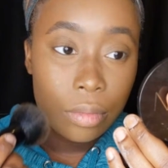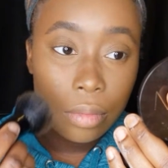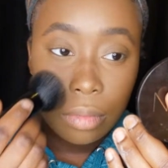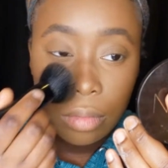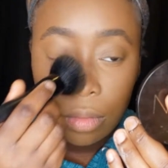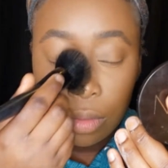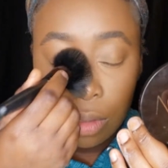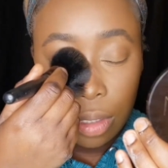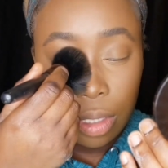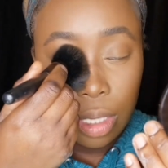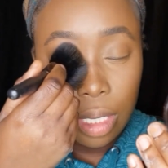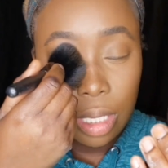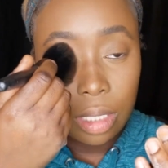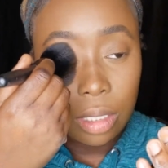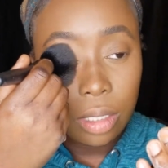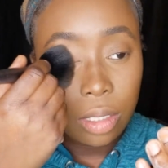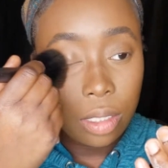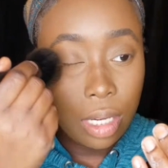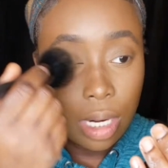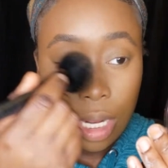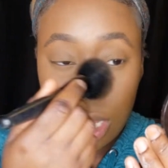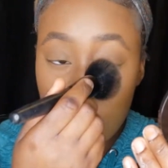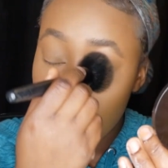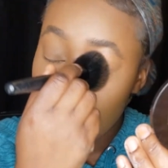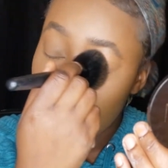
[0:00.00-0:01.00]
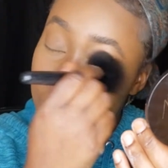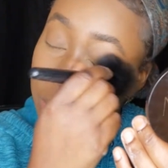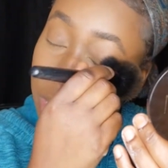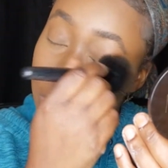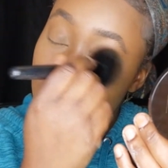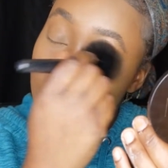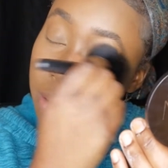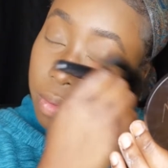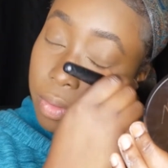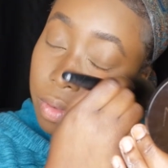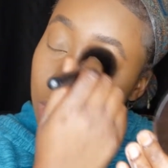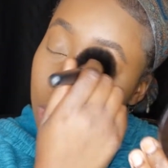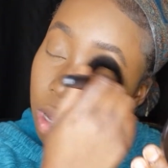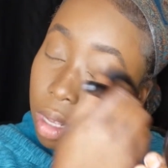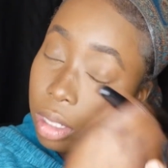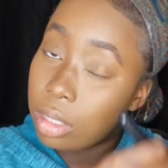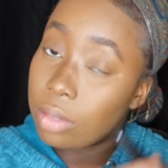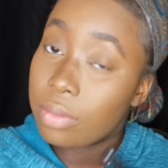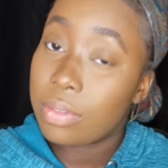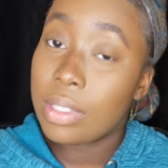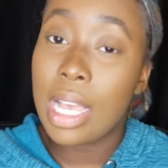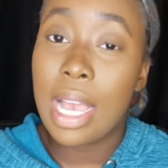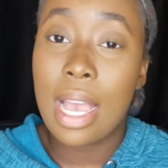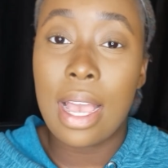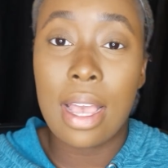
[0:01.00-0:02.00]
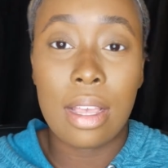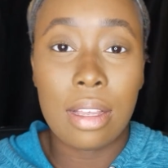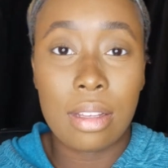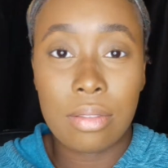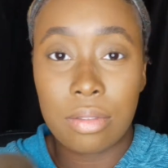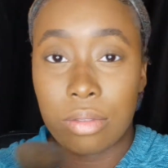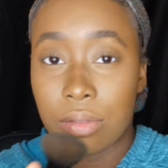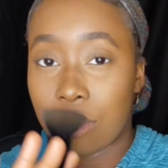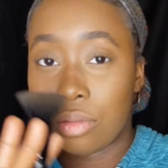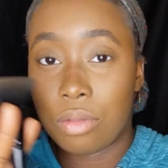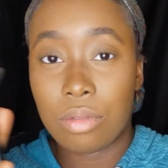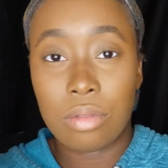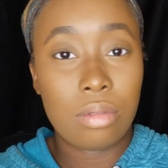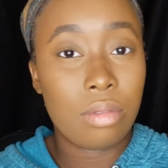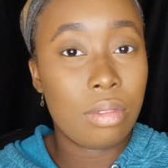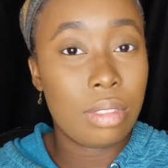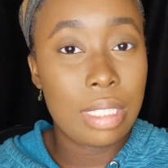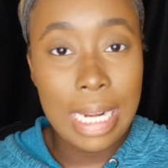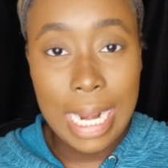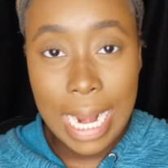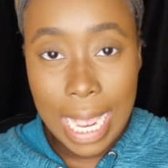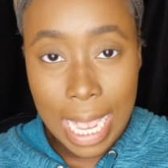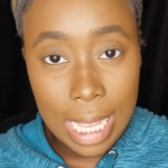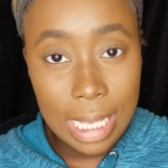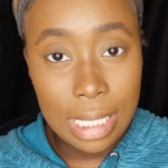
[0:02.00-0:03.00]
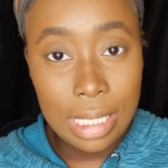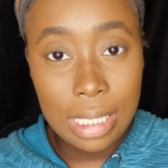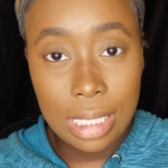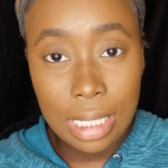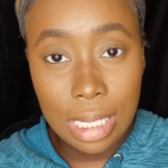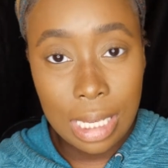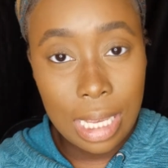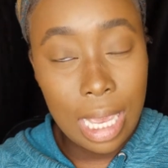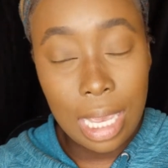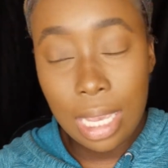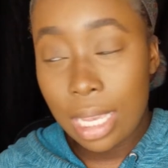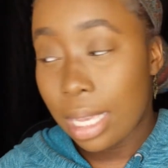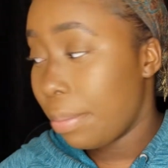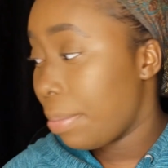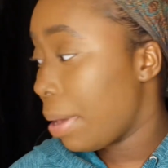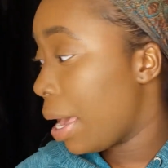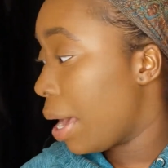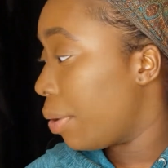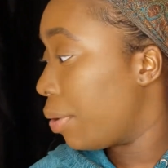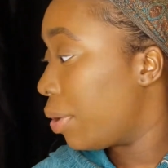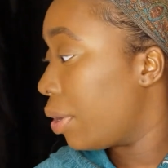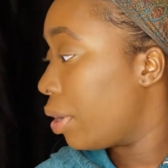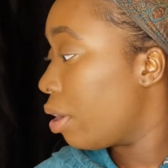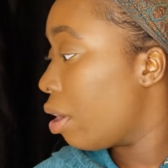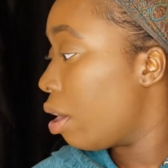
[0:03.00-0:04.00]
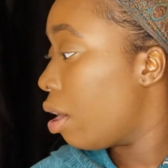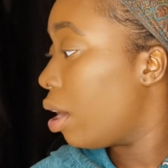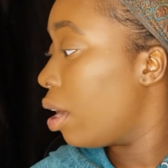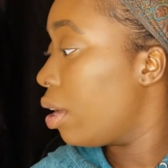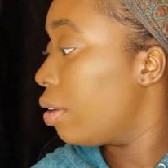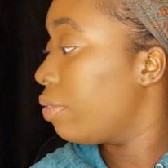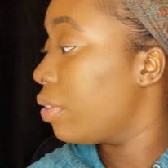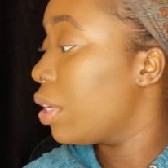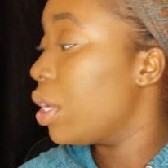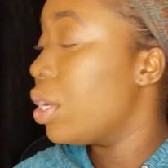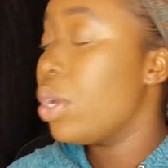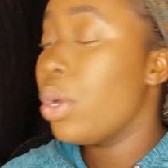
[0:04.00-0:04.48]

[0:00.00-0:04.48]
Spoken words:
Okay, so now that we have all of that nasty cakey powder off,